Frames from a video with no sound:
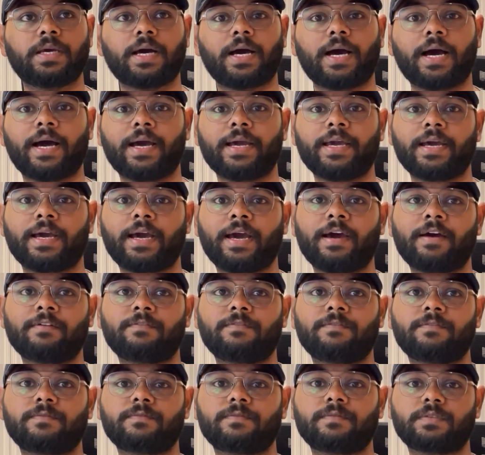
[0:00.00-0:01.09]
I
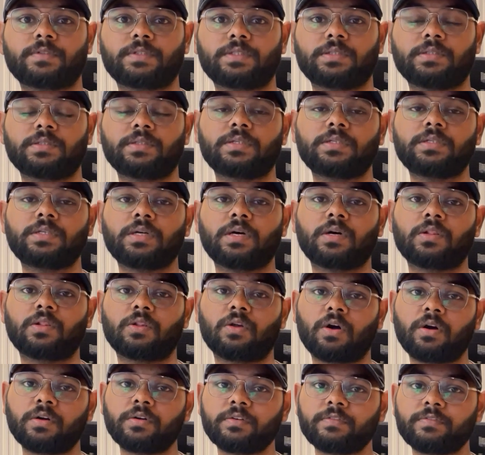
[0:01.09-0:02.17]
have learned a
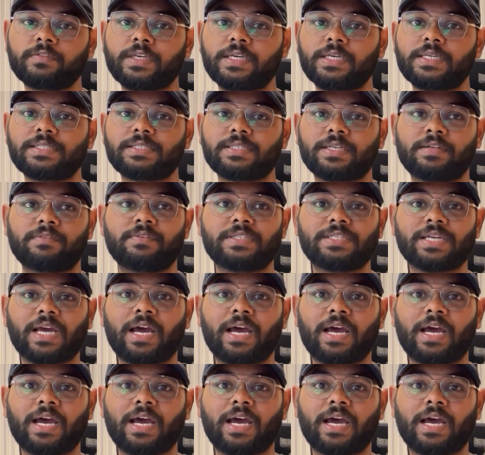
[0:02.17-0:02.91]
lot of things and which